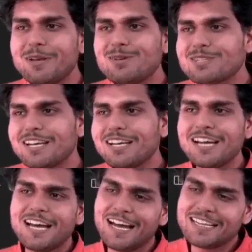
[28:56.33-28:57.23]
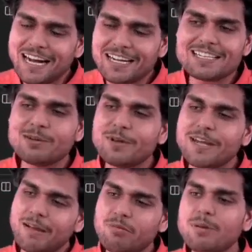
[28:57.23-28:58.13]
using, and that is the way
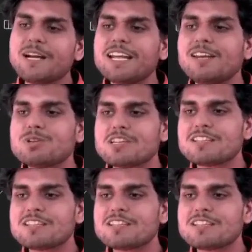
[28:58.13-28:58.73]
everybody uses